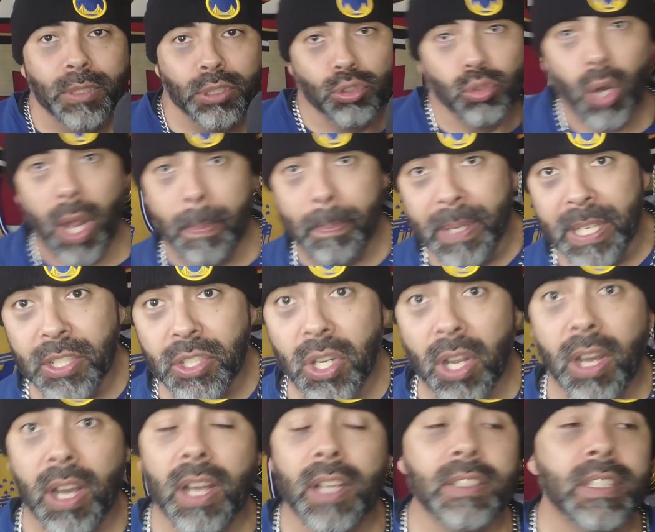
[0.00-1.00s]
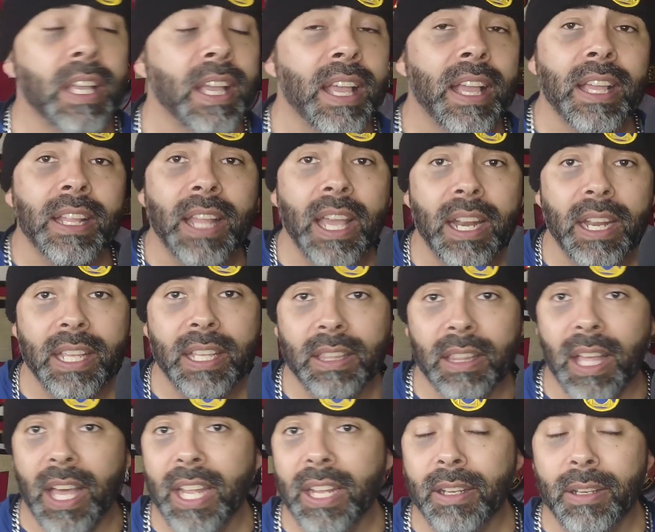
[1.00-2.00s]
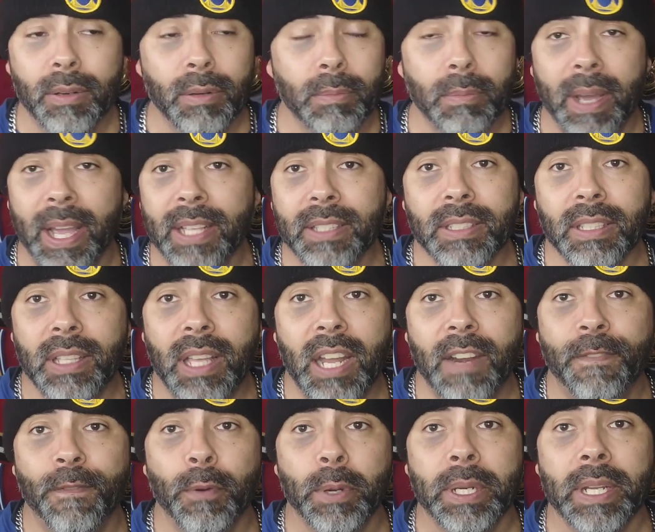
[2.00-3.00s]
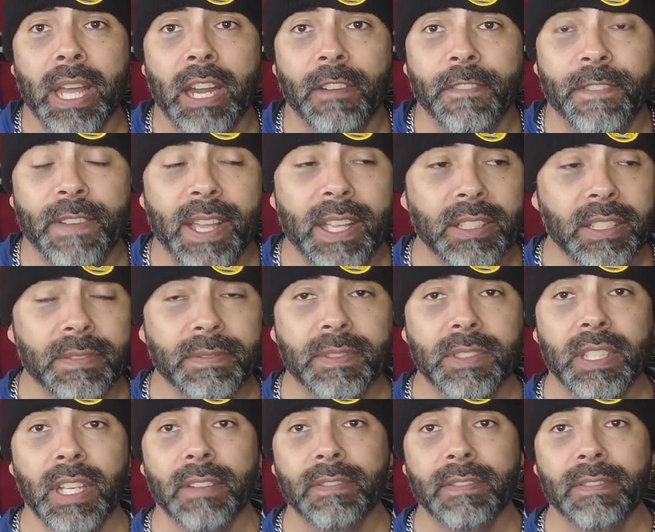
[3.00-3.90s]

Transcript: dropping jaws. Yeah, he reminds a lot of 49er fans of